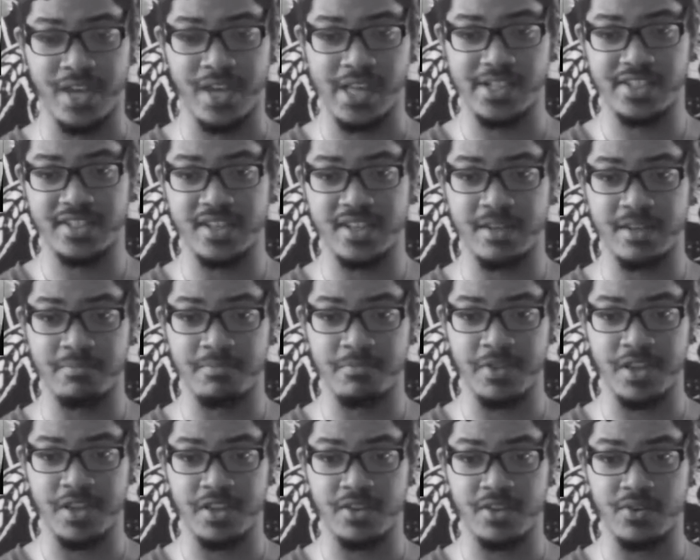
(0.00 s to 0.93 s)
had sent
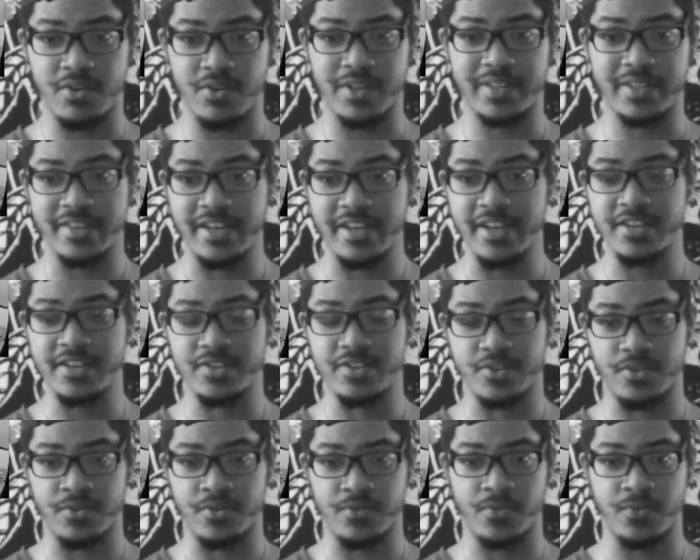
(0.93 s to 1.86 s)
me, you know, a
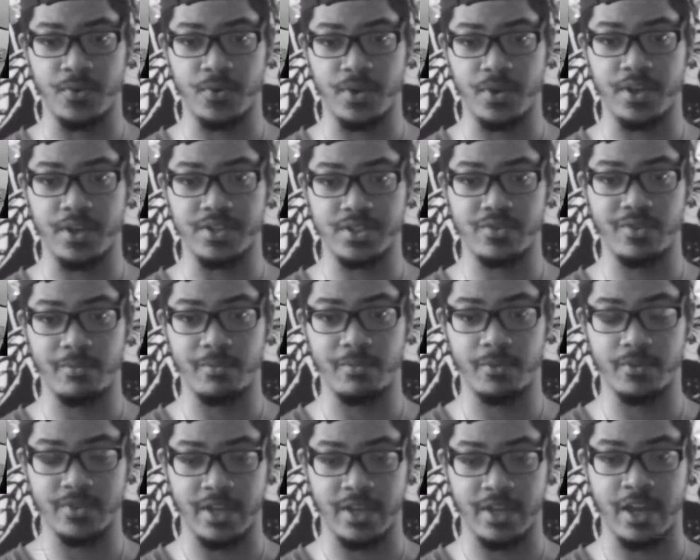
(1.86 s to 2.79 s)
teaser for
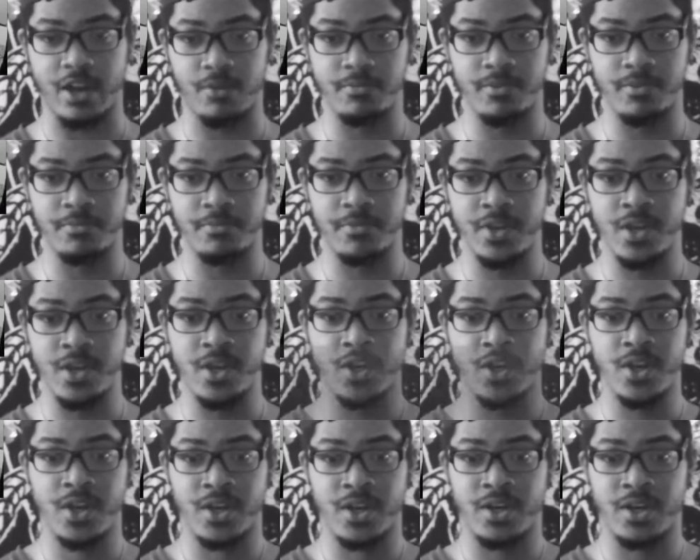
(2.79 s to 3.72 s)
Skribbal's album.
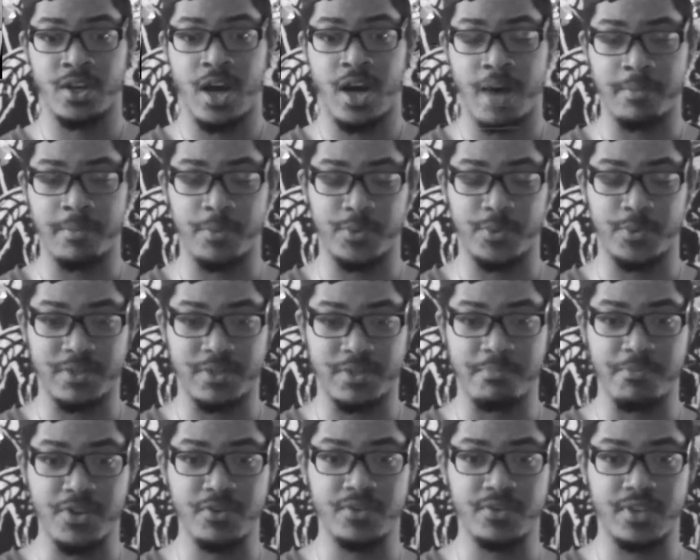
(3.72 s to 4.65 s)
It was a
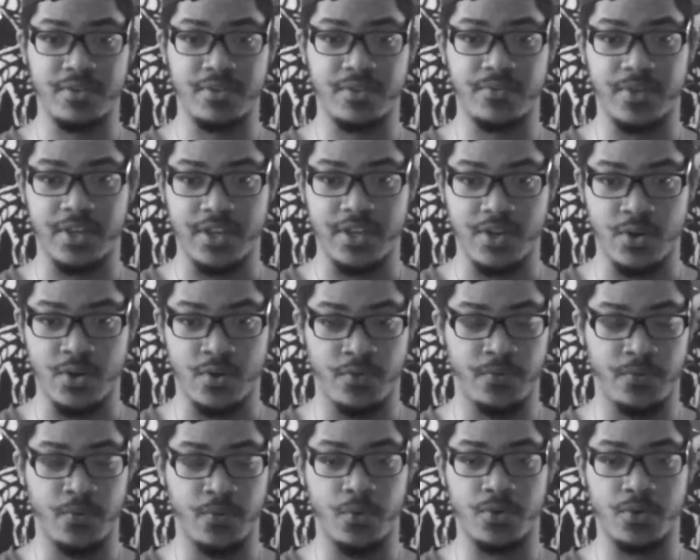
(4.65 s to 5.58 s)
music video
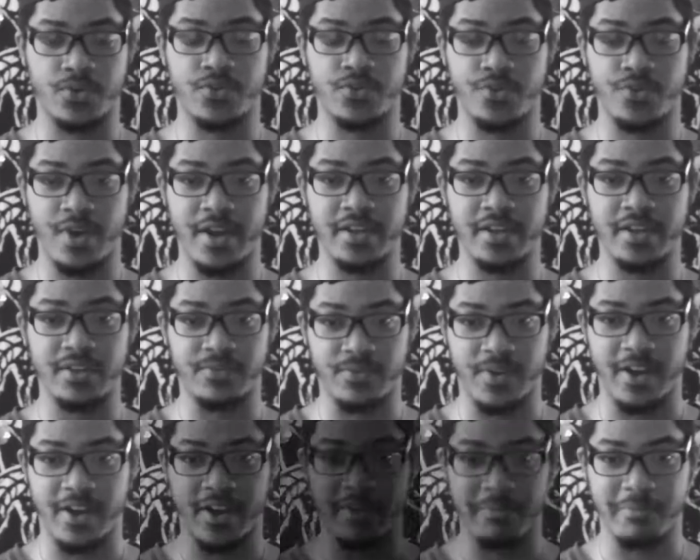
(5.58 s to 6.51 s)
for Trying to
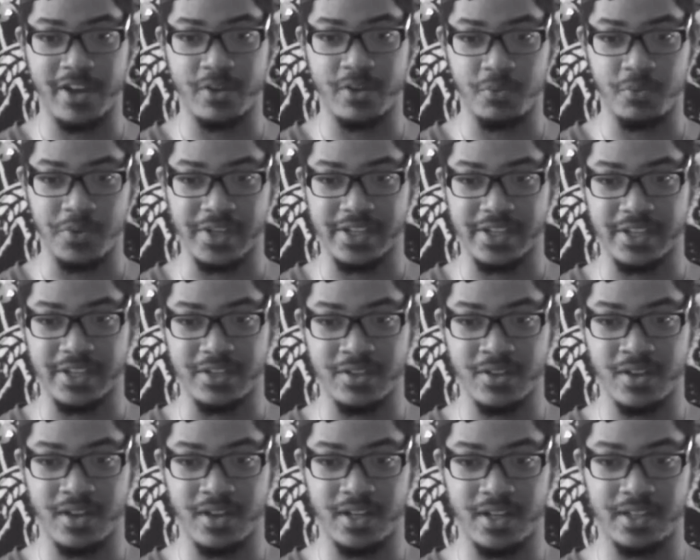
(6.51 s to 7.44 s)
Find My Way.
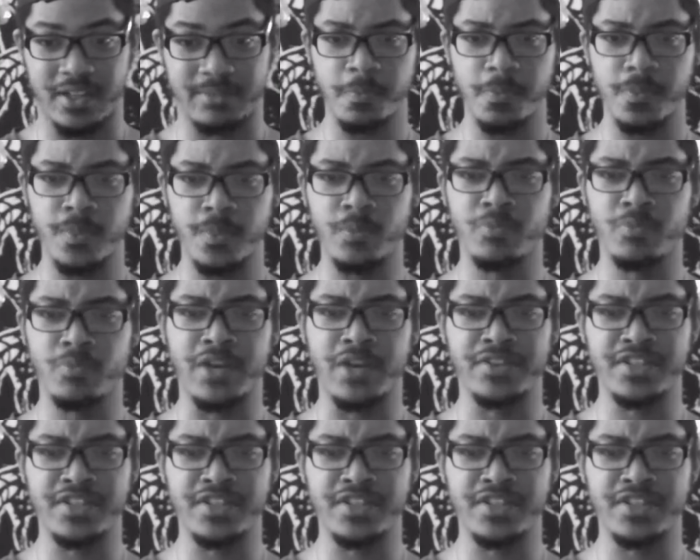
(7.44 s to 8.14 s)
Now,